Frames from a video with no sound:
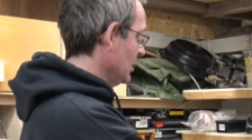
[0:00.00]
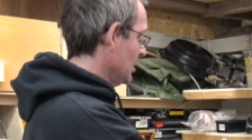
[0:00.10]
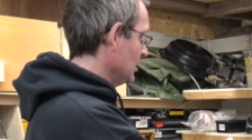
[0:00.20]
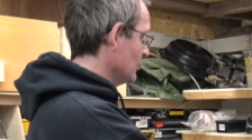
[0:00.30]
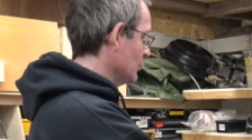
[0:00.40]

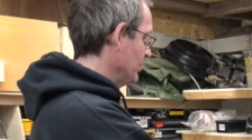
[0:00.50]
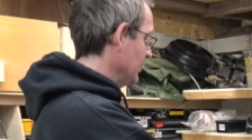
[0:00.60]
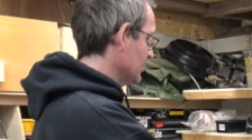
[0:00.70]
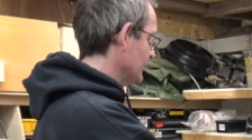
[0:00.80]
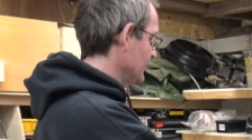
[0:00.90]
I will
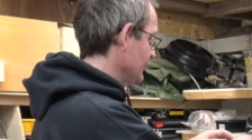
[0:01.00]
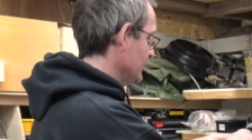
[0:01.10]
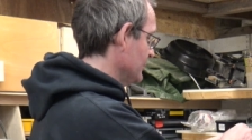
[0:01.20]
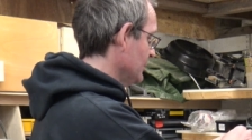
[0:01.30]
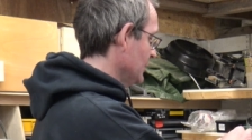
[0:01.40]
plug
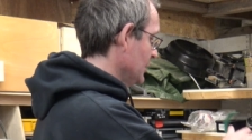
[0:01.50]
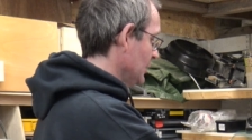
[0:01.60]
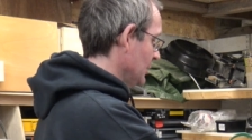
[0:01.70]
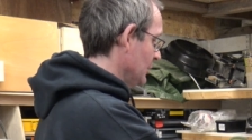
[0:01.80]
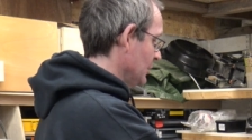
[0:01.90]

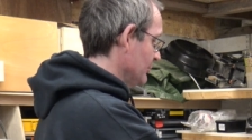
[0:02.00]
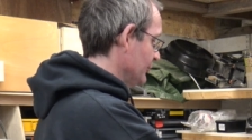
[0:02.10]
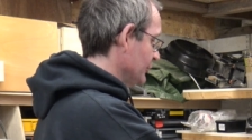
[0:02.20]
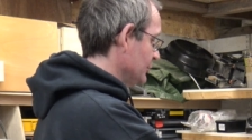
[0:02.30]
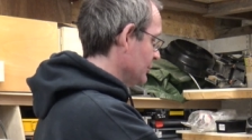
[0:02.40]
this in um,
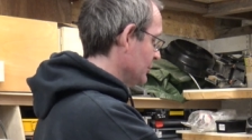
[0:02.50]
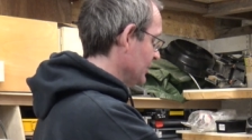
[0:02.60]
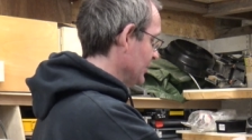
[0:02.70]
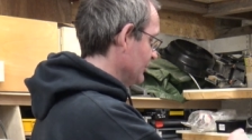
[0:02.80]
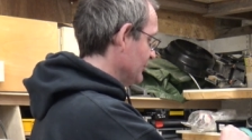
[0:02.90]
so you
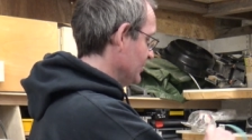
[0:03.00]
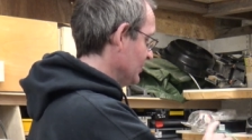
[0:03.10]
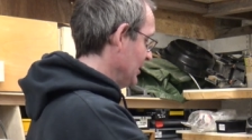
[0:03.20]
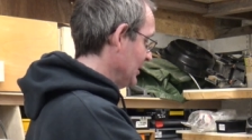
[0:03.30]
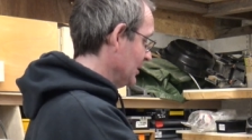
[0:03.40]
can actually
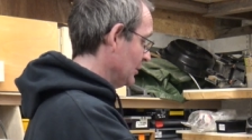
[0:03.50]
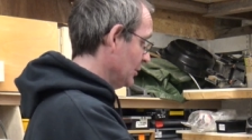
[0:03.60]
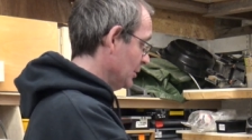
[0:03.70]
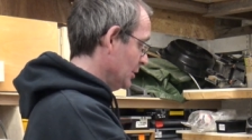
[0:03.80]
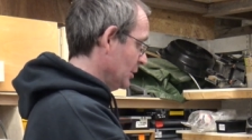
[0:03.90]
hear
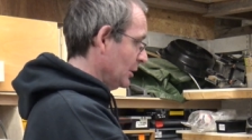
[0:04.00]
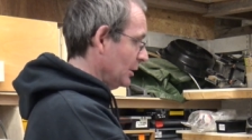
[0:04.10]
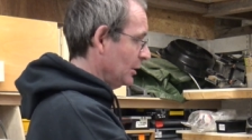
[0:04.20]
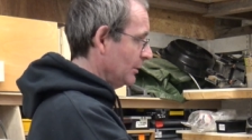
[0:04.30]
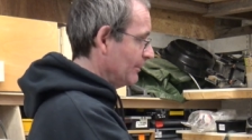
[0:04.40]

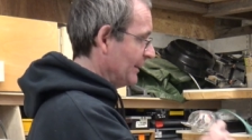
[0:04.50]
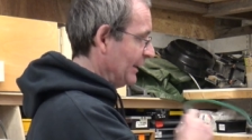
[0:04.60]
um,